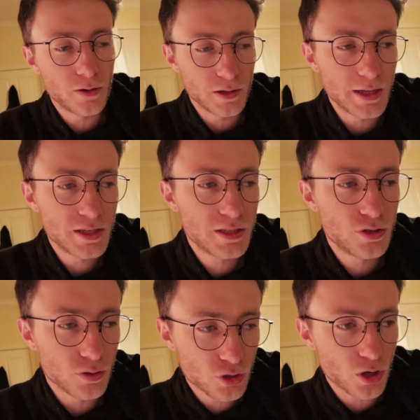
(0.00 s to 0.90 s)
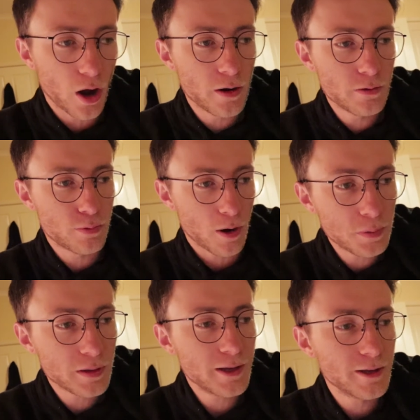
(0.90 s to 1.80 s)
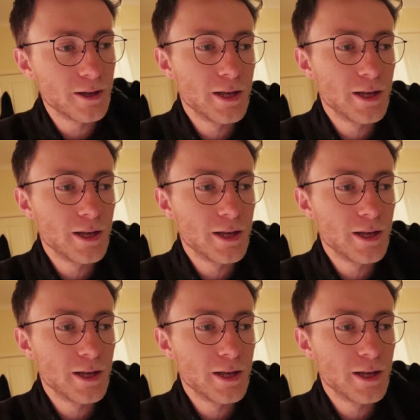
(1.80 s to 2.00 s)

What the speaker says: or at least do the show properly,